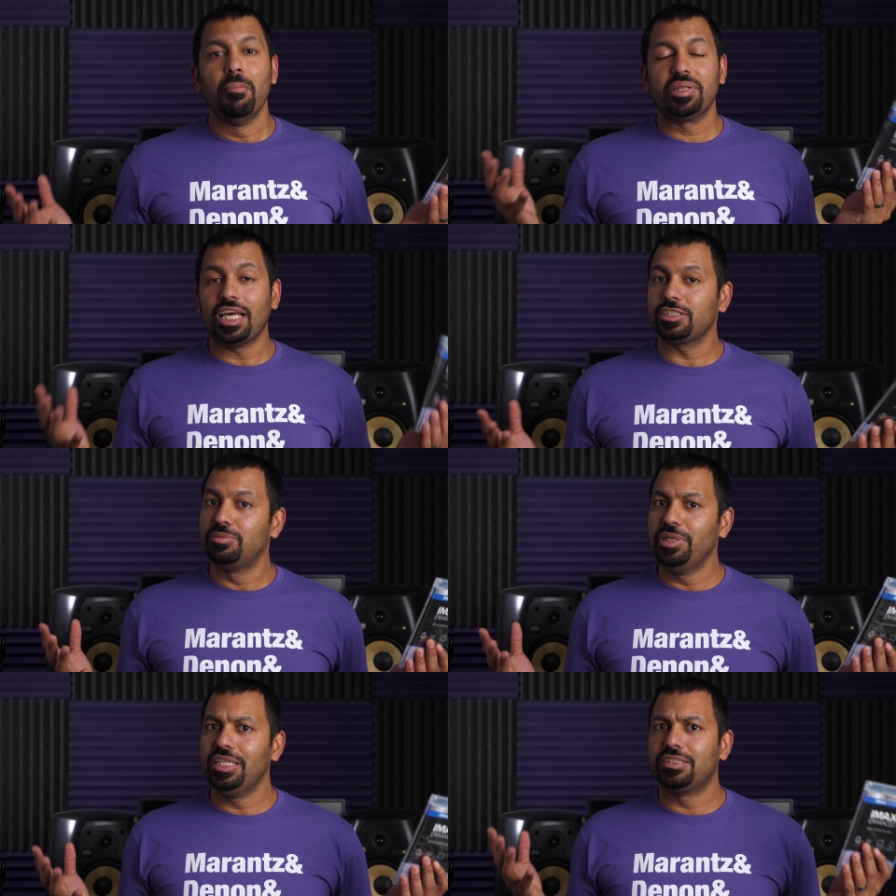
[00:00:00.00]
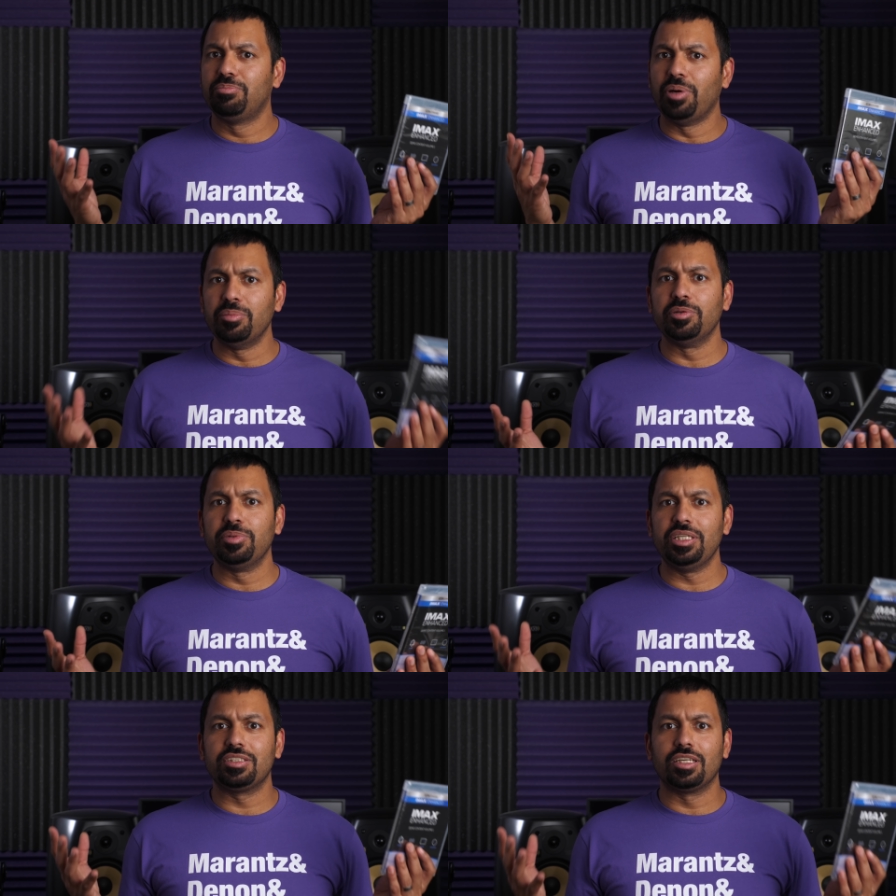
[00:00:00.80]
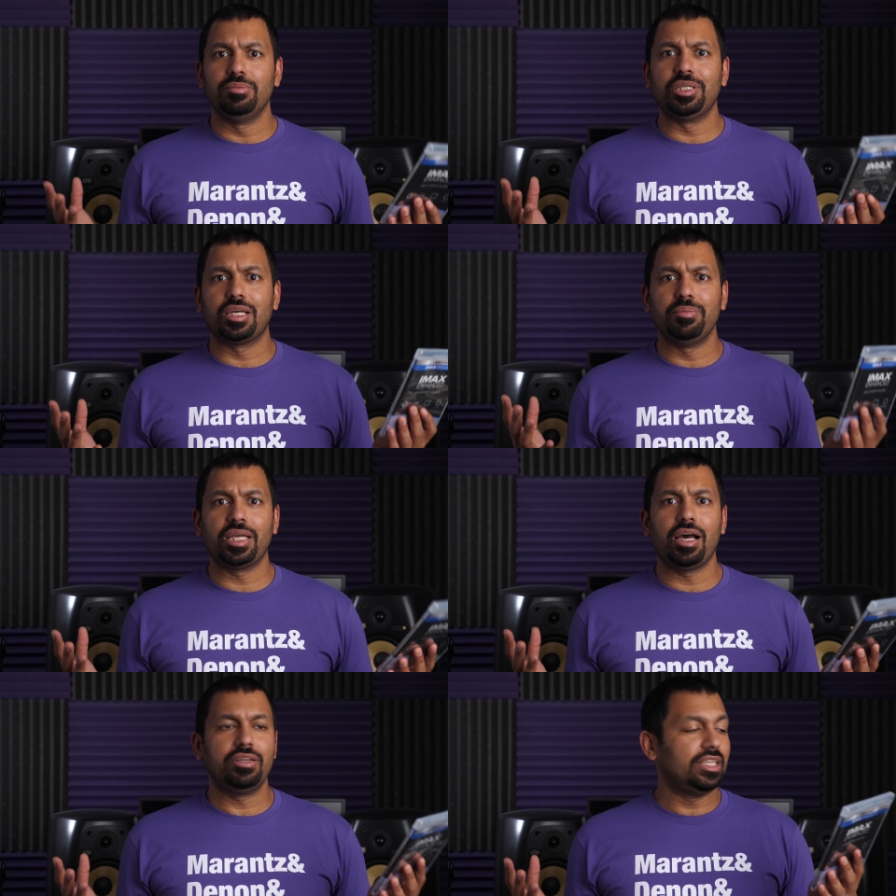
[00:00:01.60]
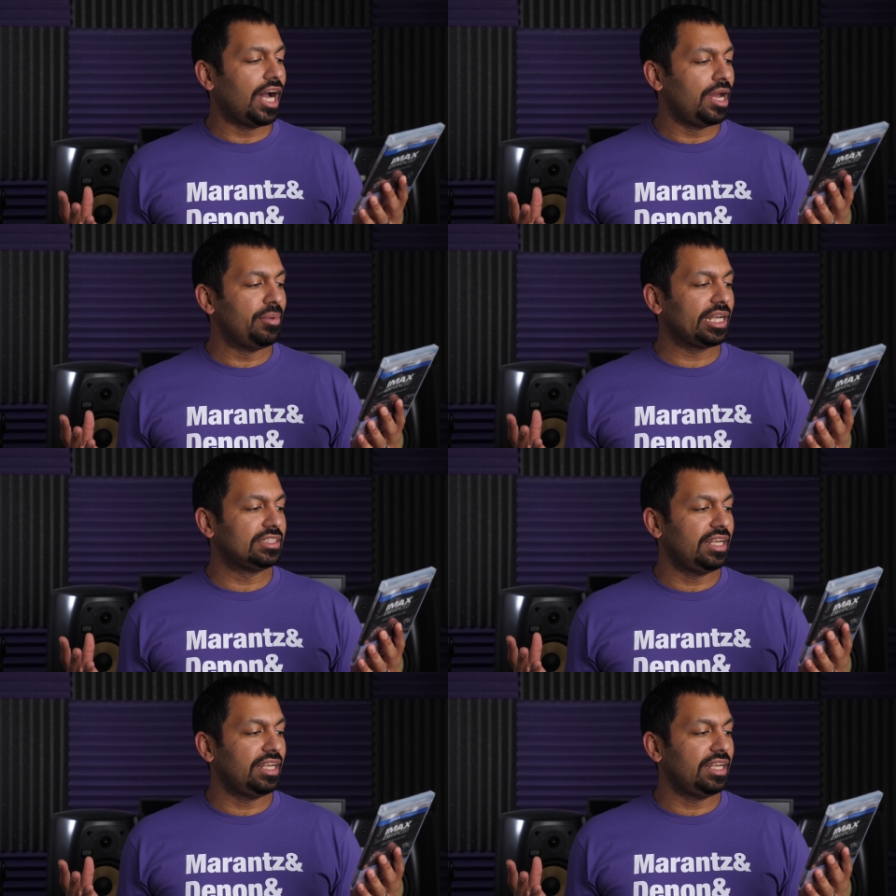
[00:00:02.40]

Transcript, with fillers: but that just means Bumblebee is going to be coming out in IMAX